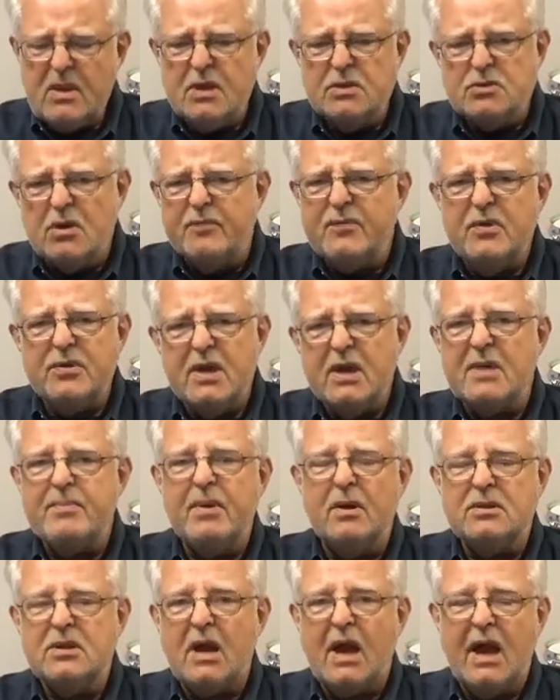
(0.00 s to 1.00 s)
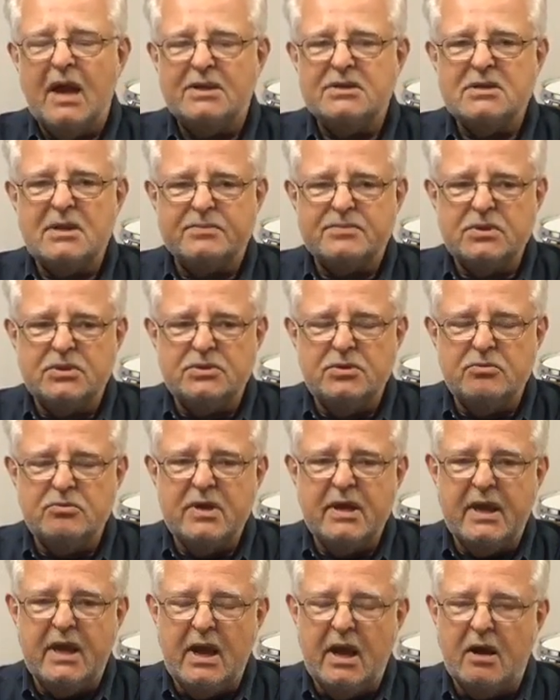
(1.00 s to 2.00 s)
So if you think about the concepts of
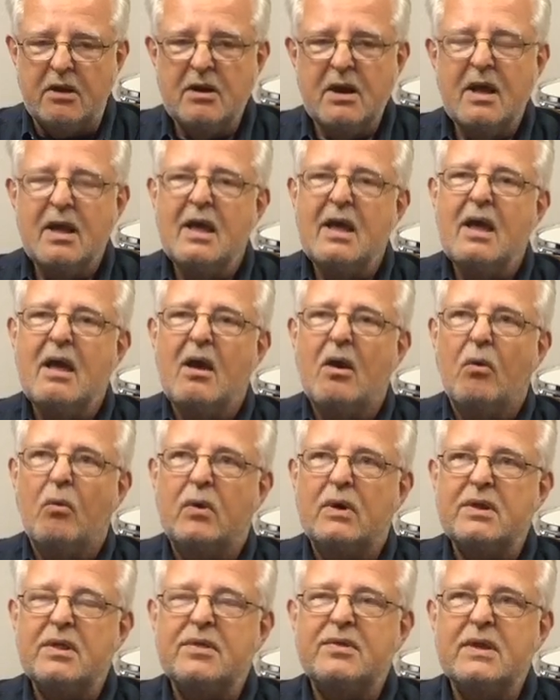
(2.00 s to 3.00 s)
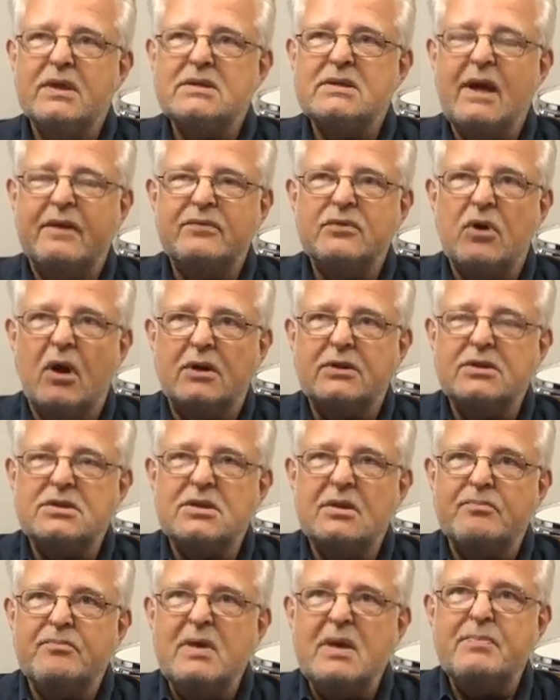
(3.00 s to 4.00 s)
tuning here, one of the things I've talked to
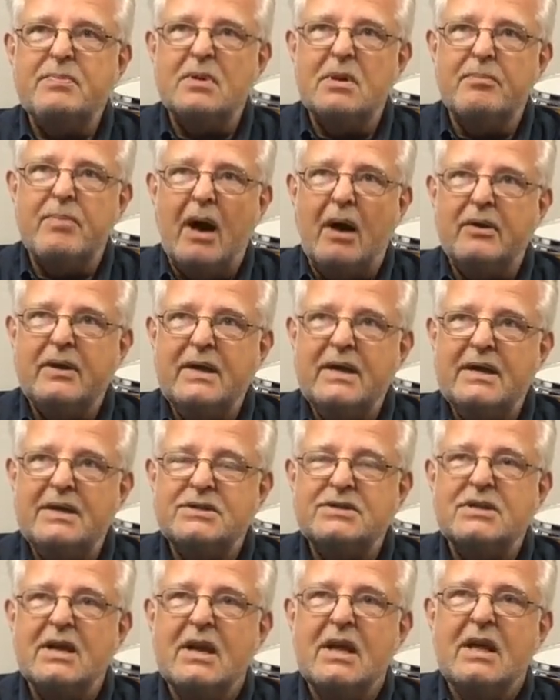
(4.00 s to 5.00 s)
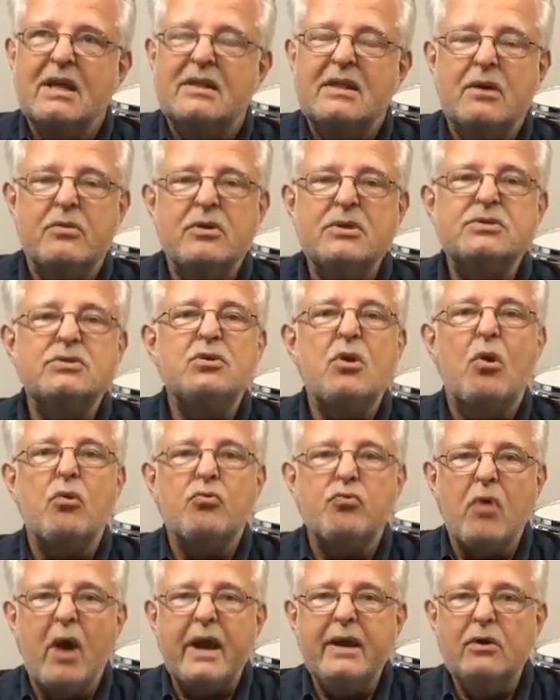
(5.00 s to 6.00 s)
some people about is there is no
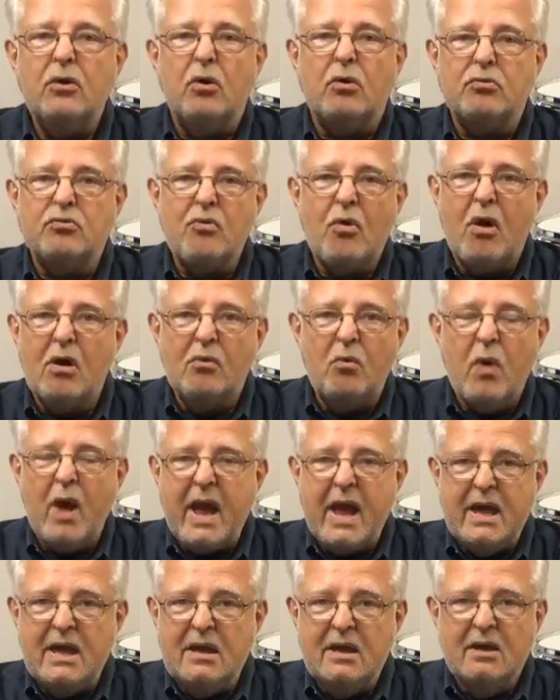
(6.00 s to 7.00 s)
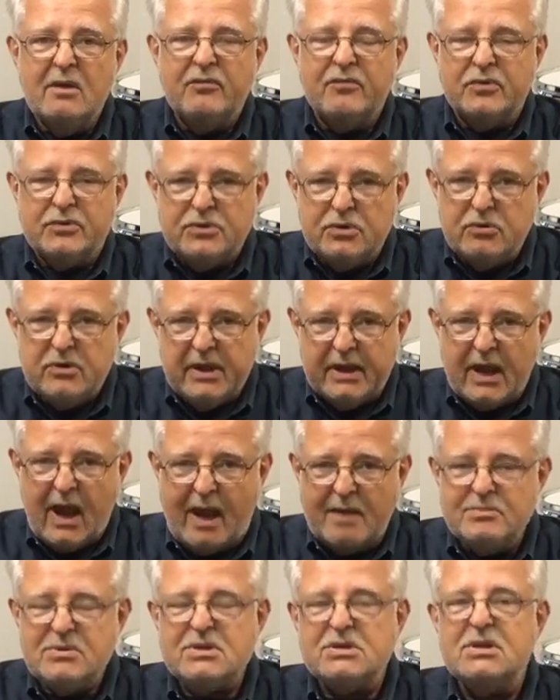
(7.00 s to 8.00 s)
right or wrong way for tuning.
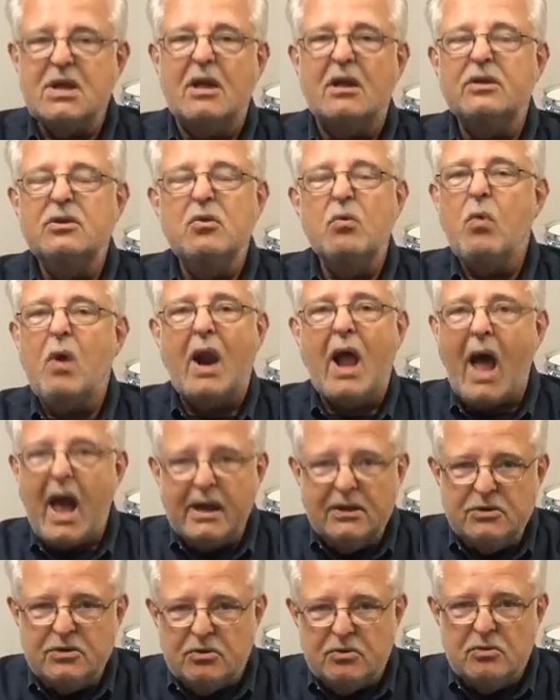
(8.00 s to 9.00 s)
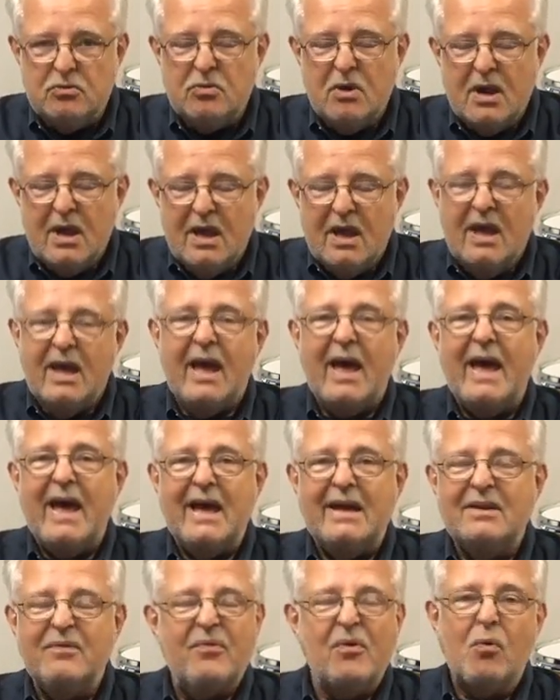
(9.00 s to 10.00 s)
I'm just telling you what I do,
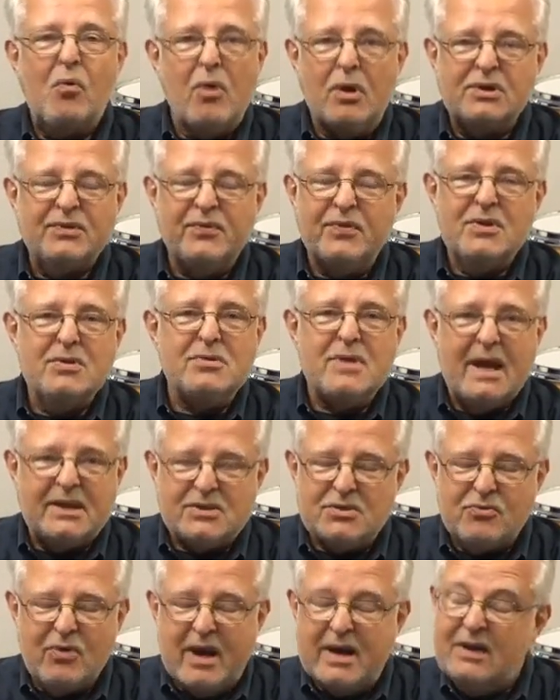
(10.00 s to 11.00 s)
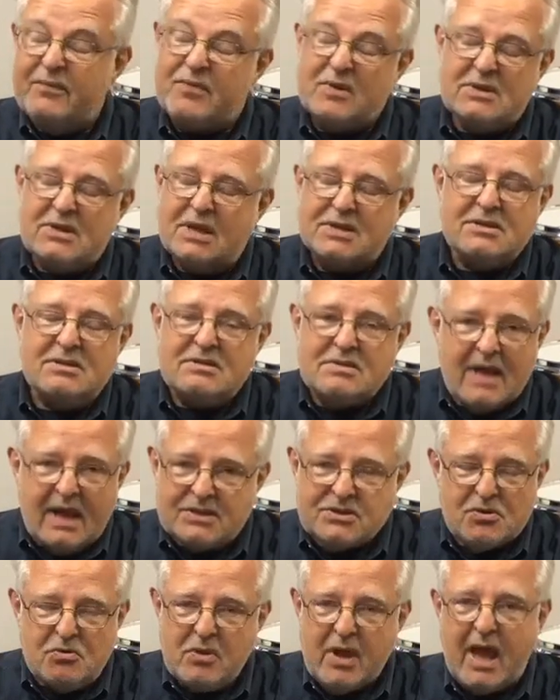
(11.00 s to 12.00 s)
and if it works for you, that's great. If it doesn't,
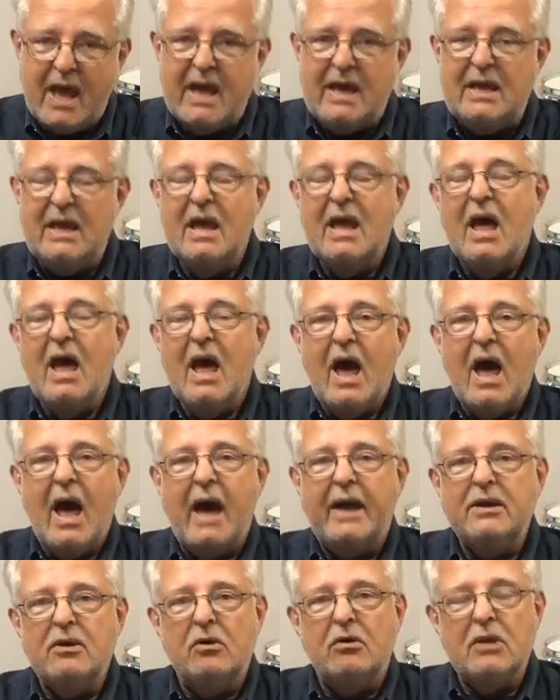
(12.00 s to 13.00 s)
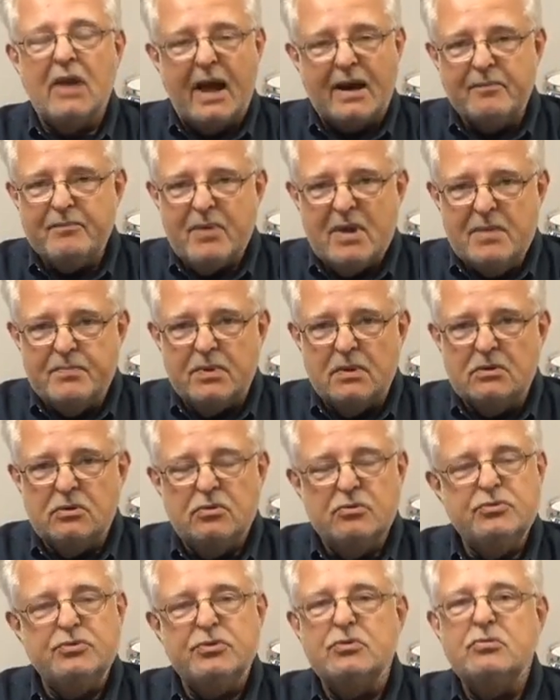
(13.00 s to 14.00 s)
that's okay. I know a lot of people
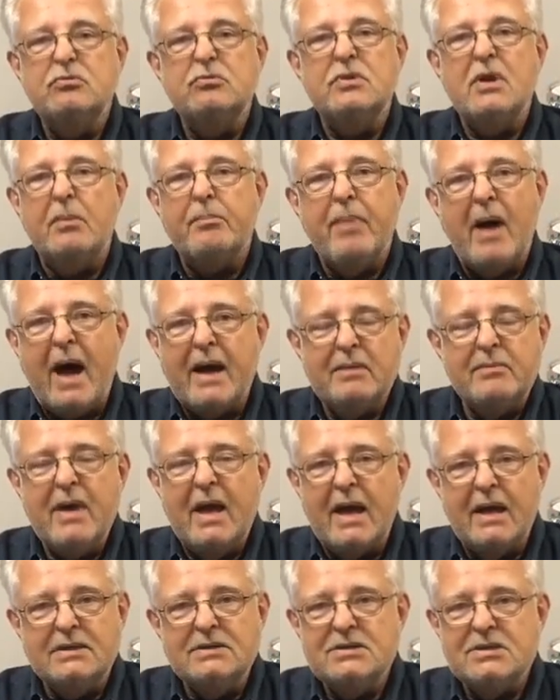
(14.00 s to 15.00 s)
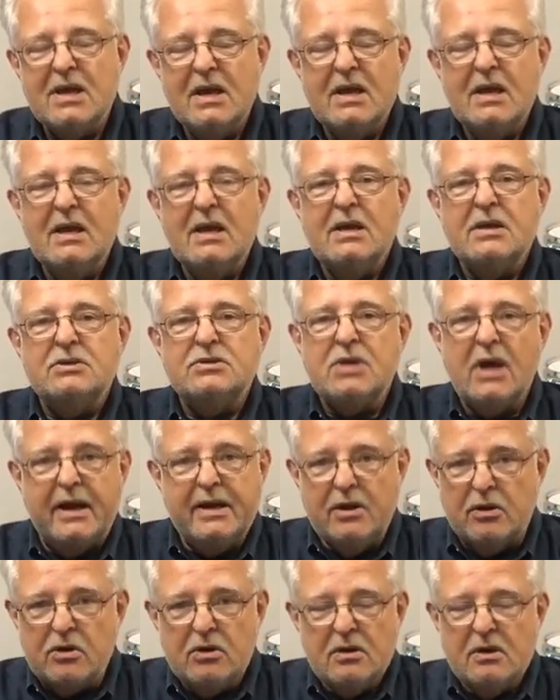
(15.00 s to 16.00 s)
who tune their bottom heads
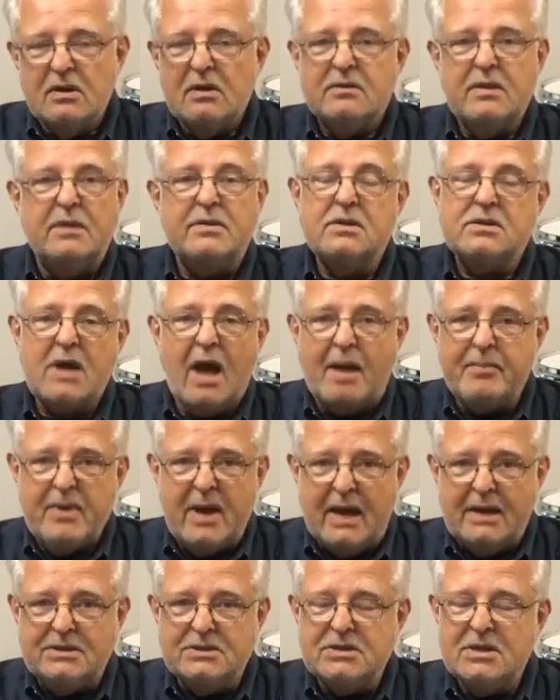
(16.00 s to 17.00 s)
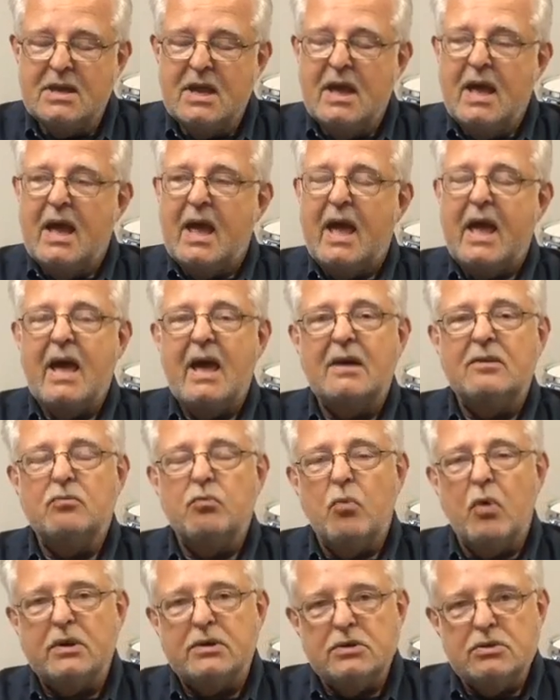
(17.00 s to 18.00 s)
tighter than the top heads.
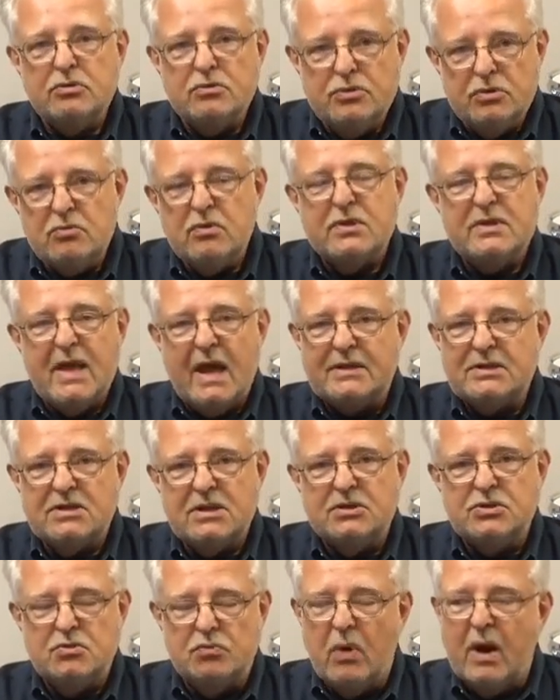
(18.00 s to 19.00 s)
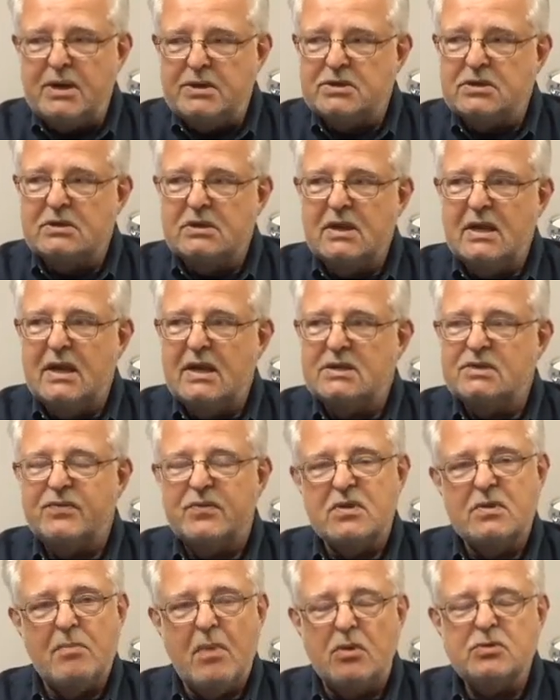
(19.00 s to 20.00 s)
And what you do in that situation is,
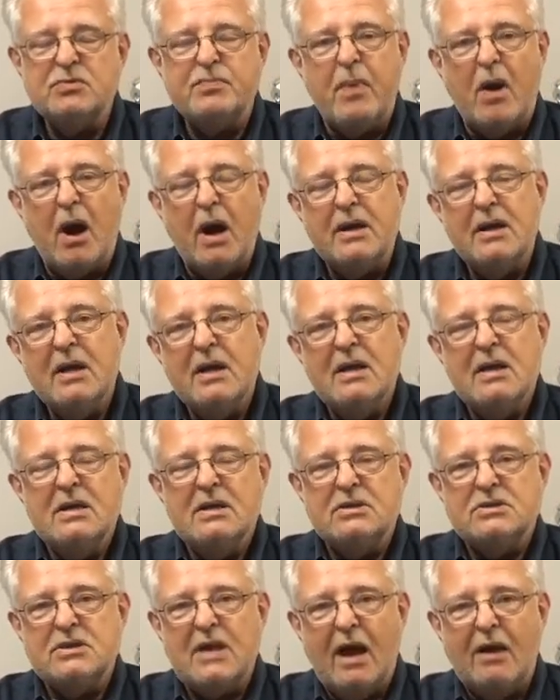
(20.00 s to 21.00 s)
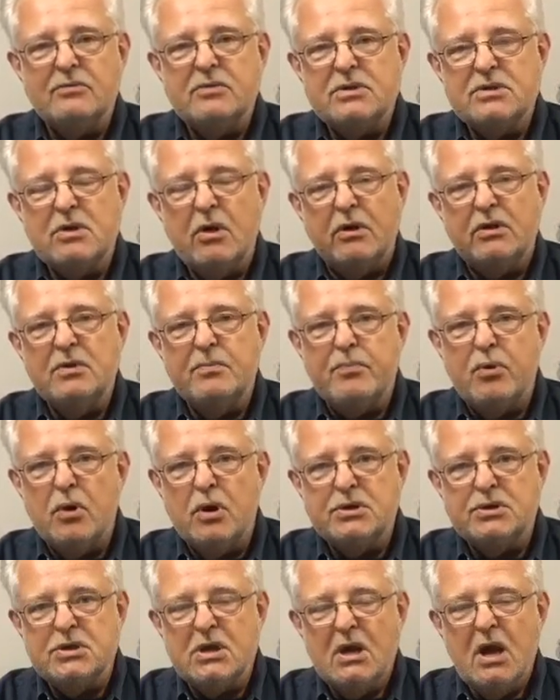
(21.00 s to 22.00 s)
for the most part, sound is going to
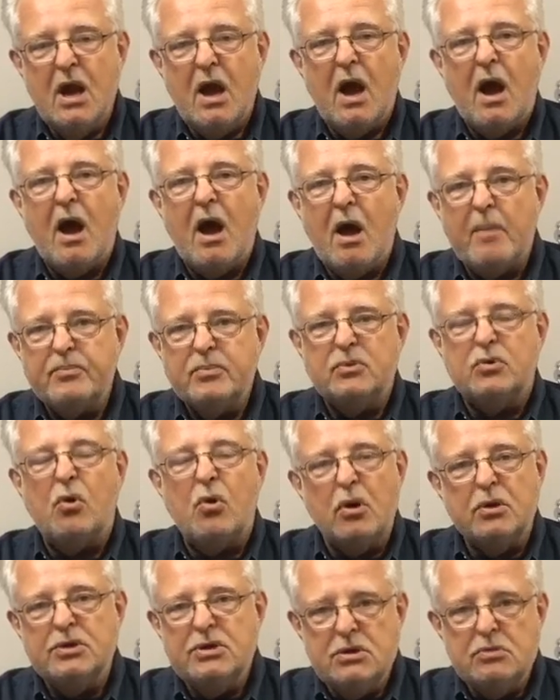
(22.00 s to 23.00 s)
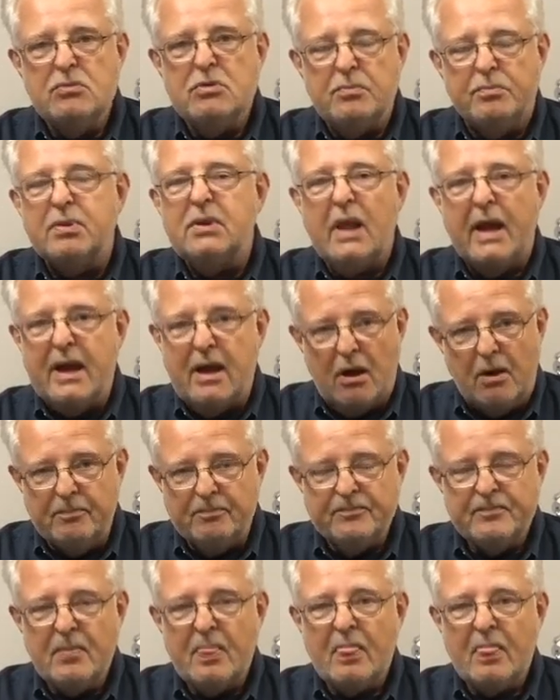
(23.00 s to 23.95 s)
push up toward you, the player.